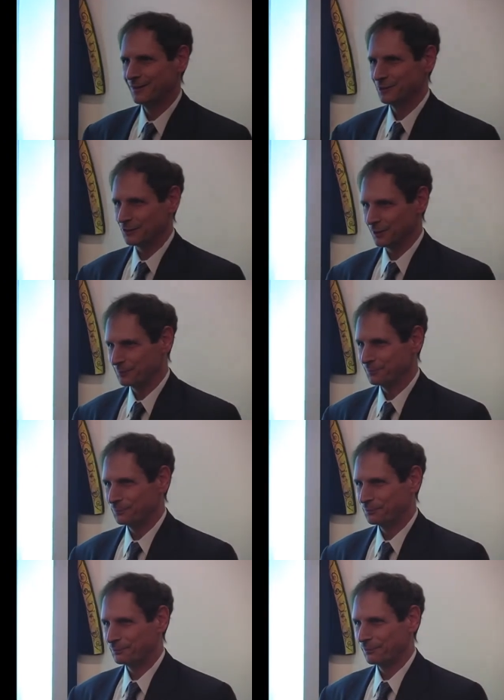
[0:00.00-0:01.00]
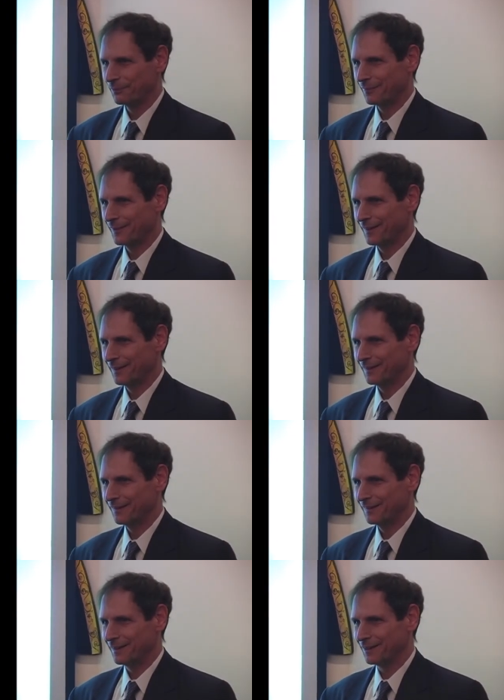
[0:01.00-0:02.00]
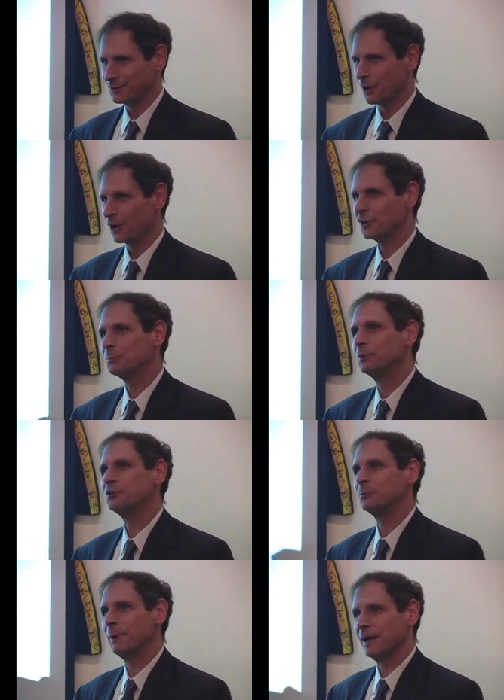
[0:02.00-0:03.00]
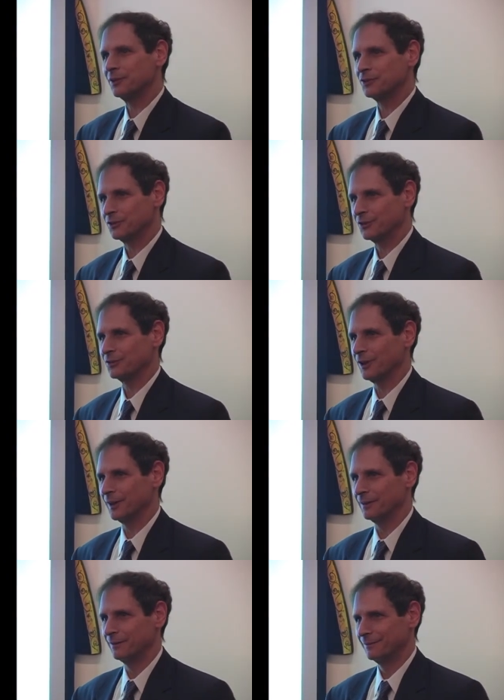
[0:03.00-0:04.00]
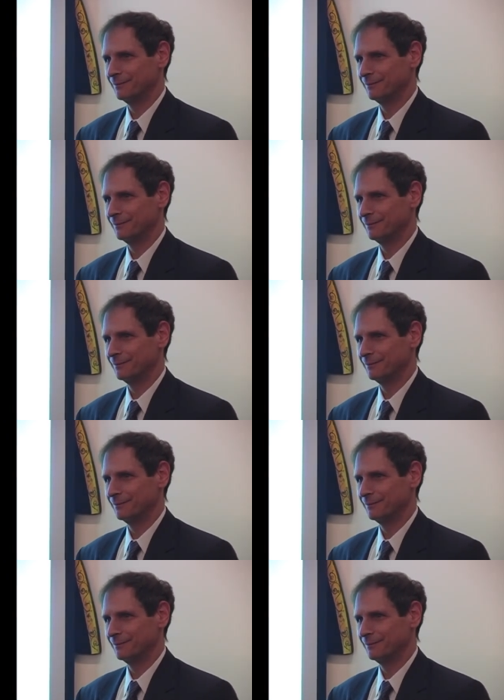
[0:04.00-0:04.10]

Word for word: See? It's hard to put your biases aside.